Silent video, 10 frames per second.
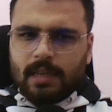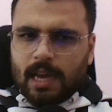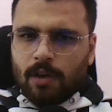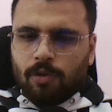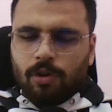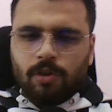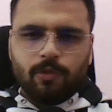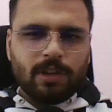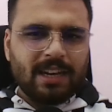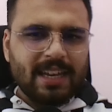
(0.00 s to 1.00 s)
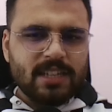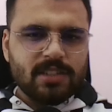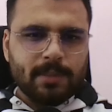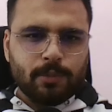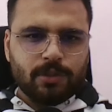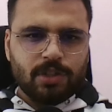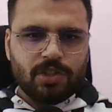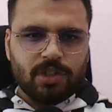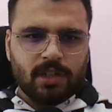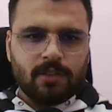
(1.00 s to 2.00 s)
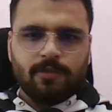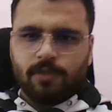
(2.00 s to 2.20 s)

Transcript: Now we reach the position